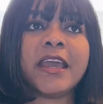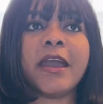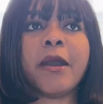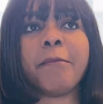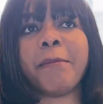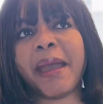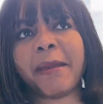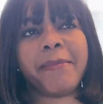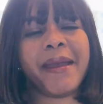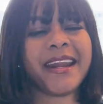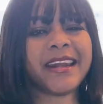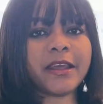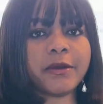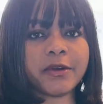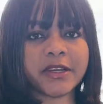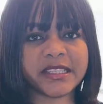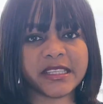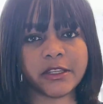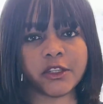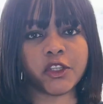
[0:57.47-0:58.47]
My birthday
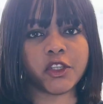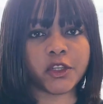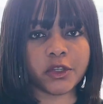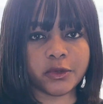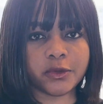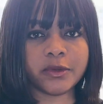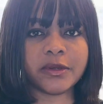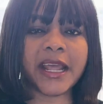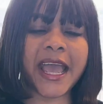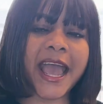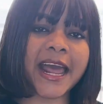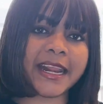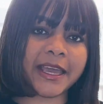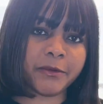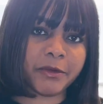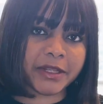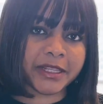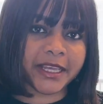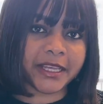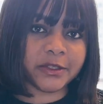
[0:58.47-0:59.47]
was in June and I
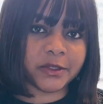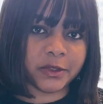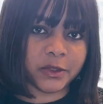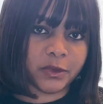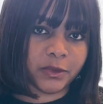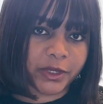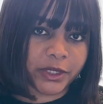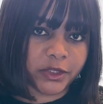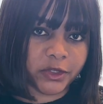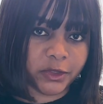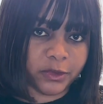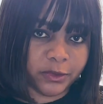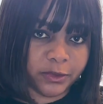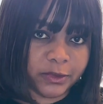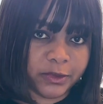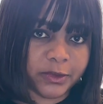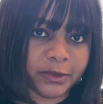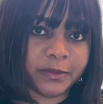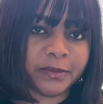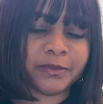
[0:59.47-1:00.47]
wanted to do a
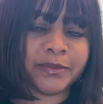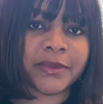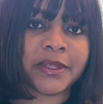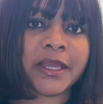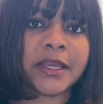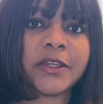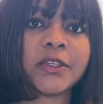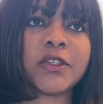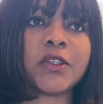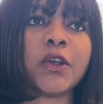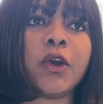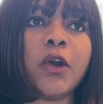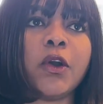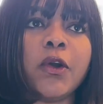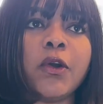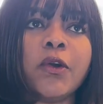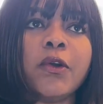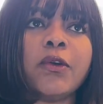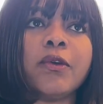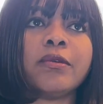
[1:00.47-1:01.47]
shoot.
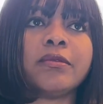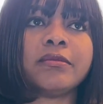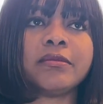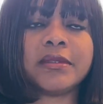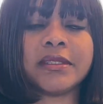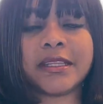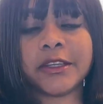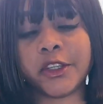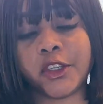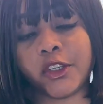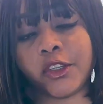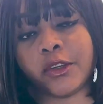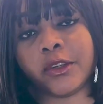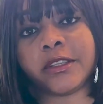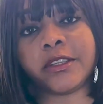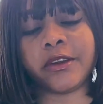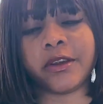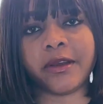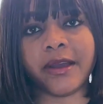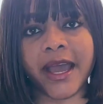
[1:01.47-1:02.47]
So the
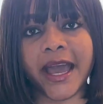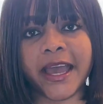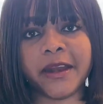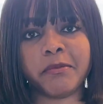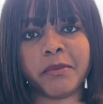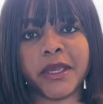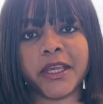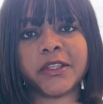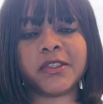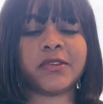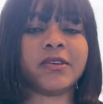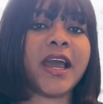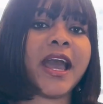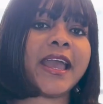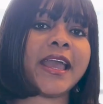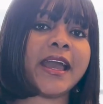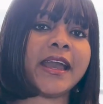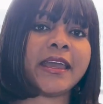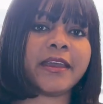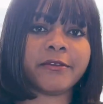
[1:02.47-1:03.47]
shoot required me to
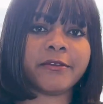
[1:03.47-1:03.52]
hire a